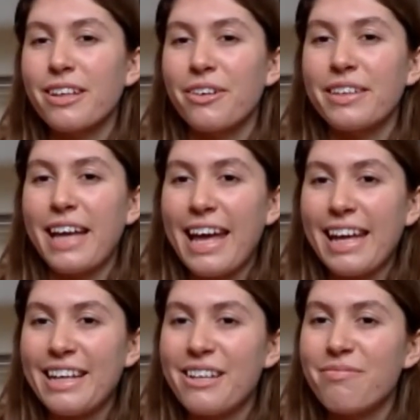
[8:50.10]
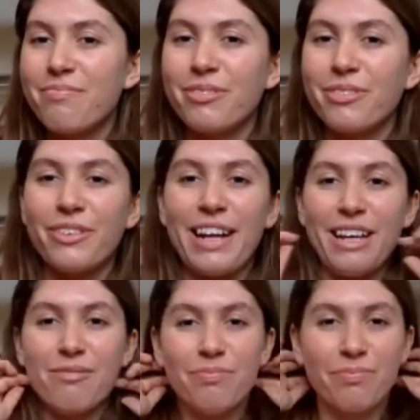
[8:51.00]
Okay, great.
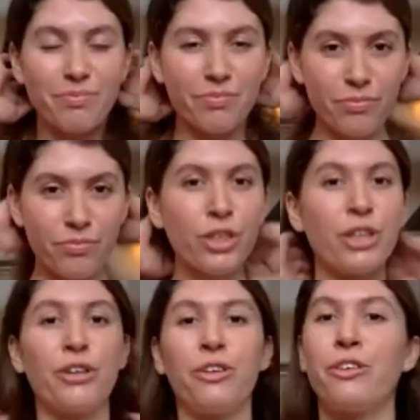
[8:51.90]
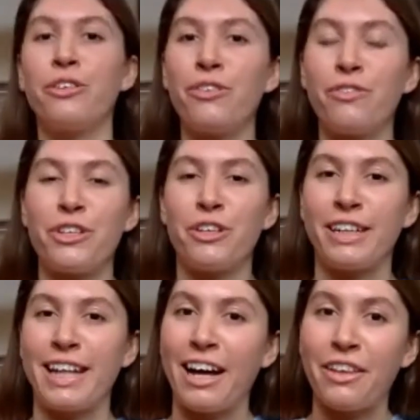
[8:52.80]
Good on you for doing
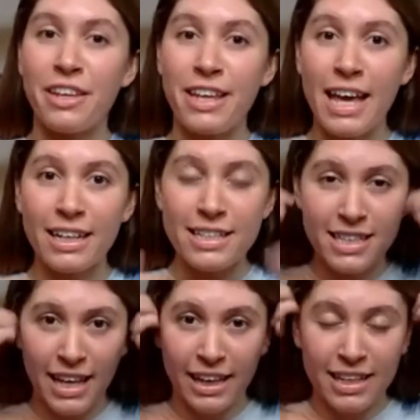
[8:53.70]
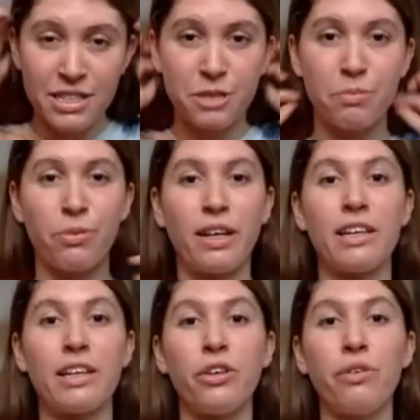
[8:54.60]
that. The next thing is to bring
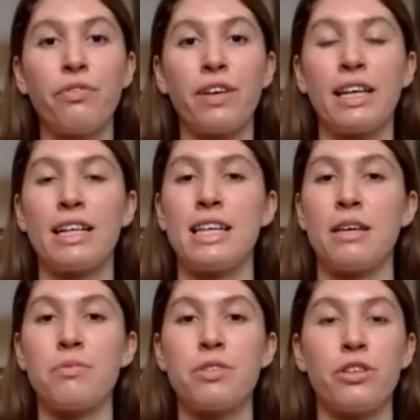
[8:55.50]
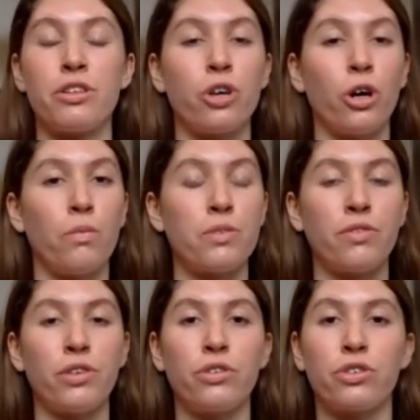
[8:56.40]
your fingertips to the tops of
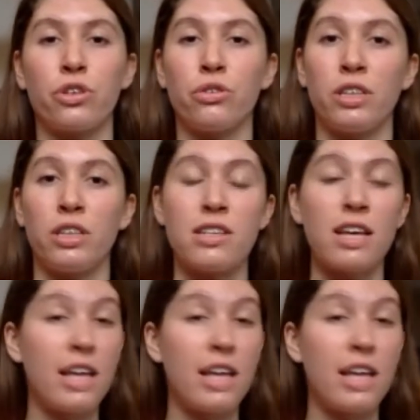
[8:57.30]
your shoulders.